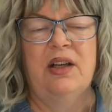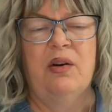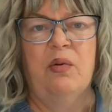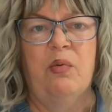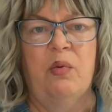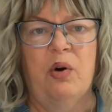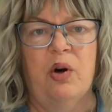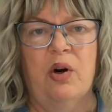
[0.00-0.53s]

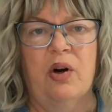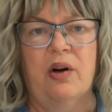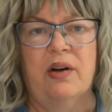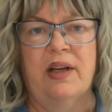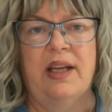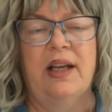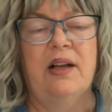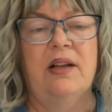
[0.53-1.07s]
were
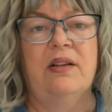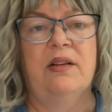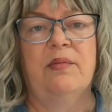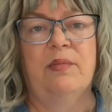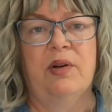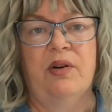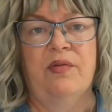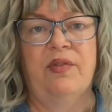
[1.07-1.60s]
killed in a
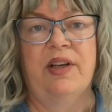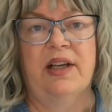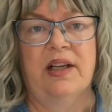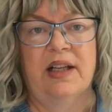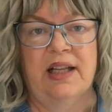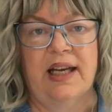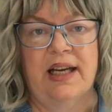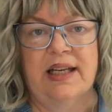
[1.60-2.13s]
motor
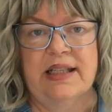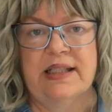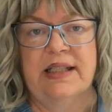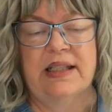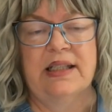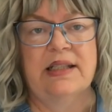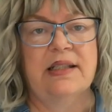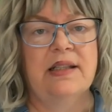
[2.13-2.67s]
vehicle
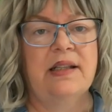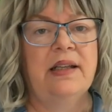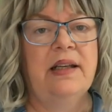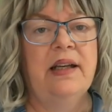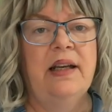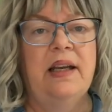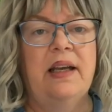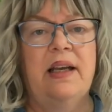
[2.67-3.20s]
accident.
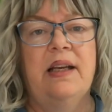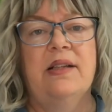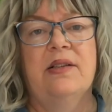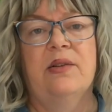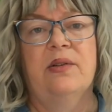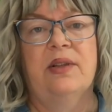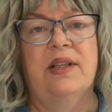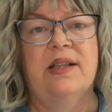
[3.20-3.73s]
His
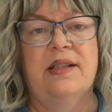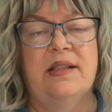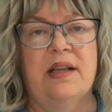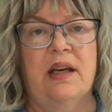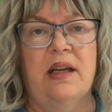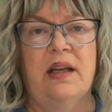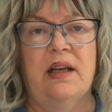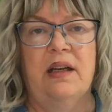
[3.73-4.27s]
oldest
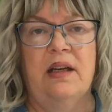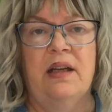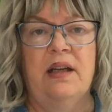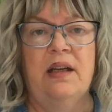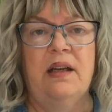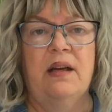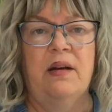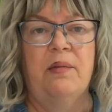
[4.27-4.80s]
son,
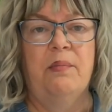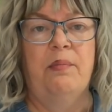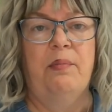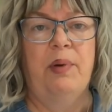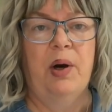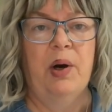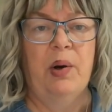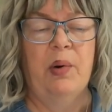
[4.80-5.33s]

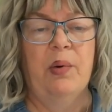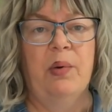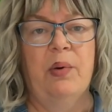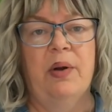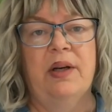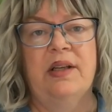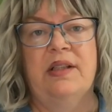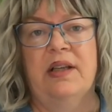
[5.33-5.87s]
Beau,
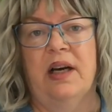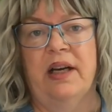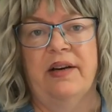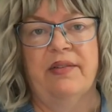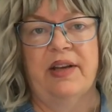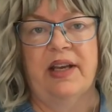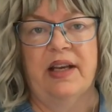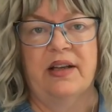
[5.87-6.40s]
died
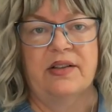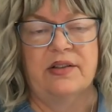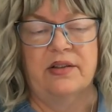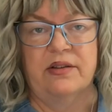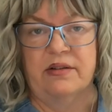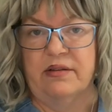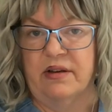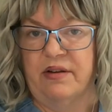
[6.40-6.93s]
of
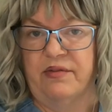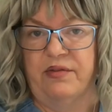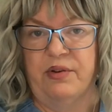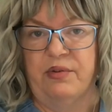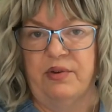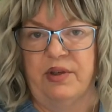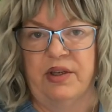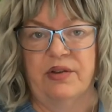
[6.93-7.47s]
cancer a
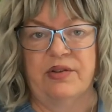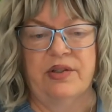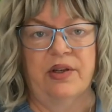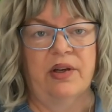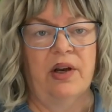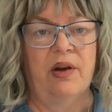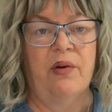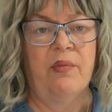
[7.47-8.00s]
few years
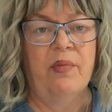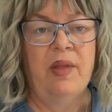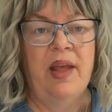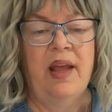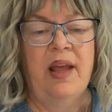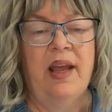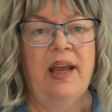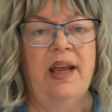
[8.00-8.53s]
ago.
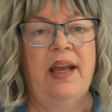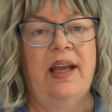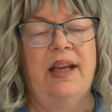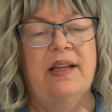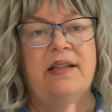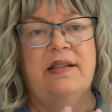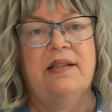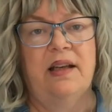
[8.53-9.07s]

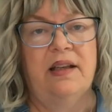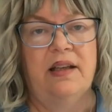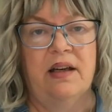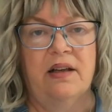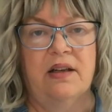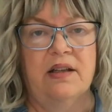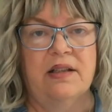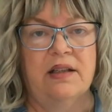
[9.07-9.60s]
His
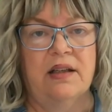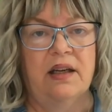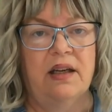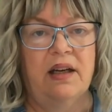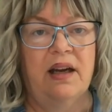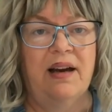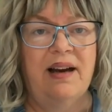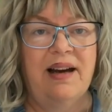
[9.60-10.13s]
younger
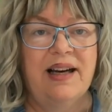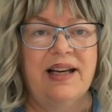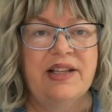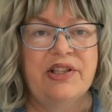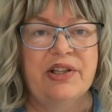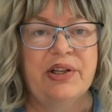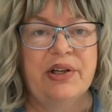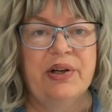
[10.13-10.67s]
son,
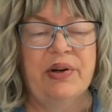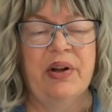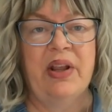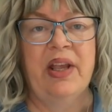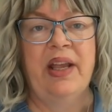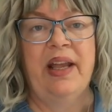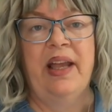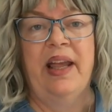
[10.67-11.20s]
Hunter,
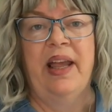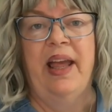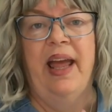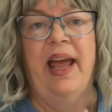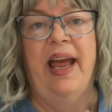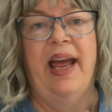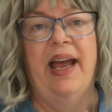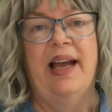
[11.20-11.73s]

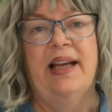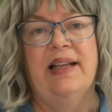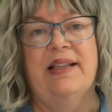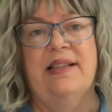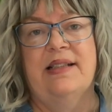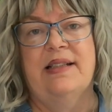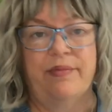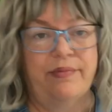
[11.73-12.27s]

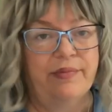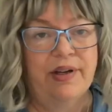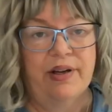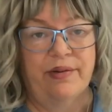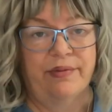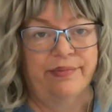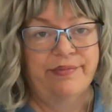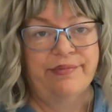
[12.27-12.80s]
has, you know,